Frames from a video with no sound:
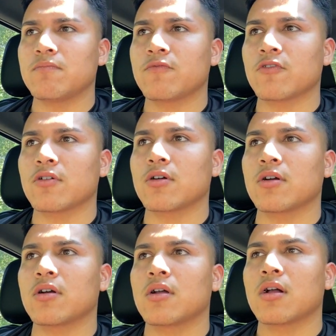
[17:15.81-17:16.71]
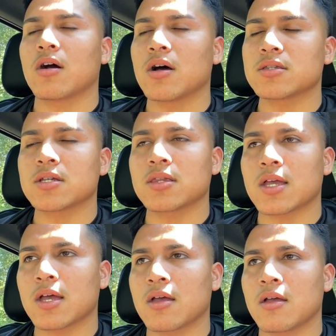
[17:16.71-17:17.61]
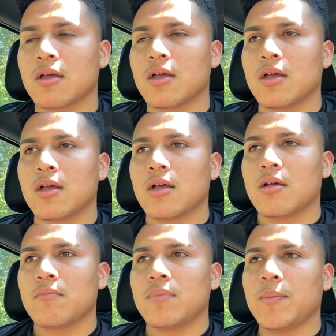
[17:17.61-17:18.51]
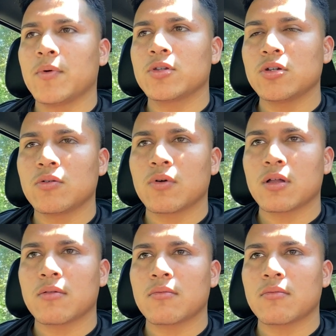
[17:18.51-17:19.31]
for content that people do what